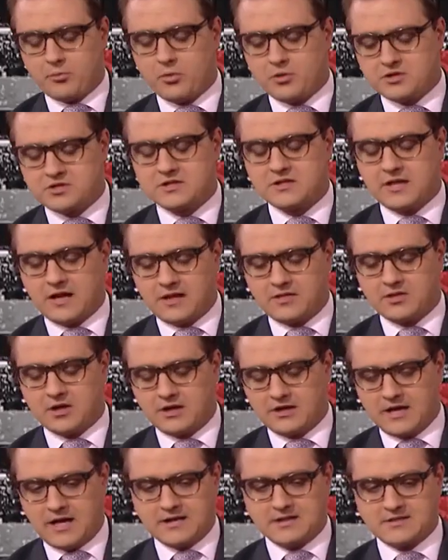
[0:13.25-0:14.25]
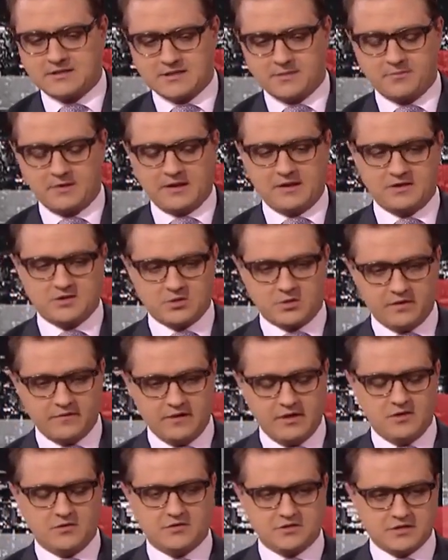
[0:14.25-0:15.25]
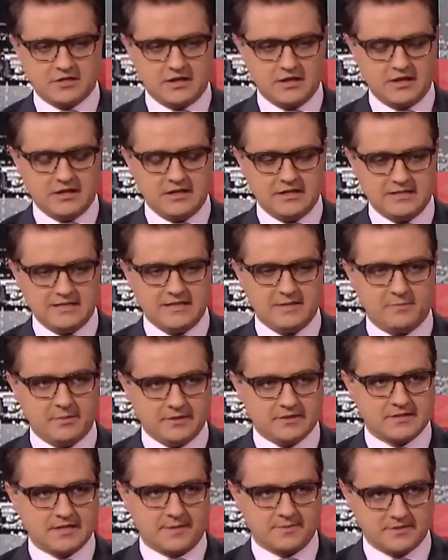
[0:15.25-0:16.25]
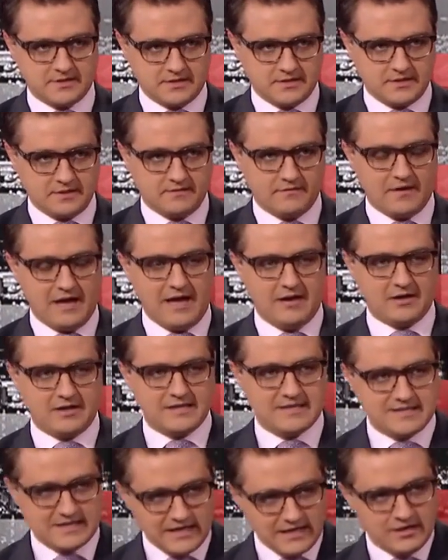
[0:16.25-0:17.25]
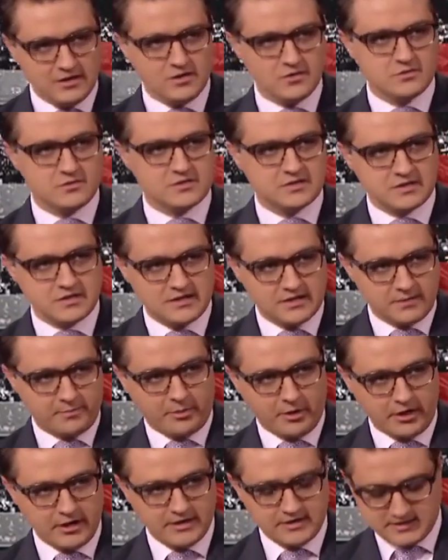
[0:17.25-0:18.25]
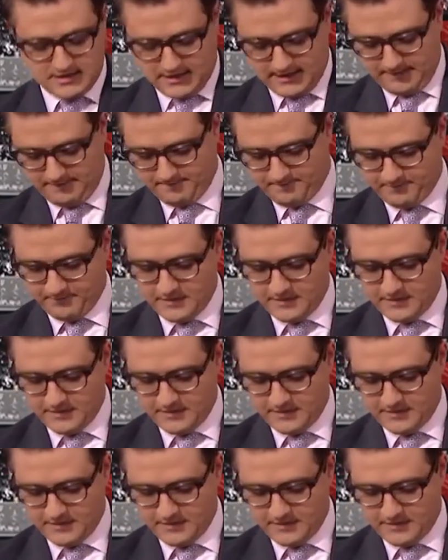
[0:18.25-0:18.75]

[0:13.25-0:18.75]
portion that I thought got to something that's sort of interestingly deep and substantive and continues in the party today.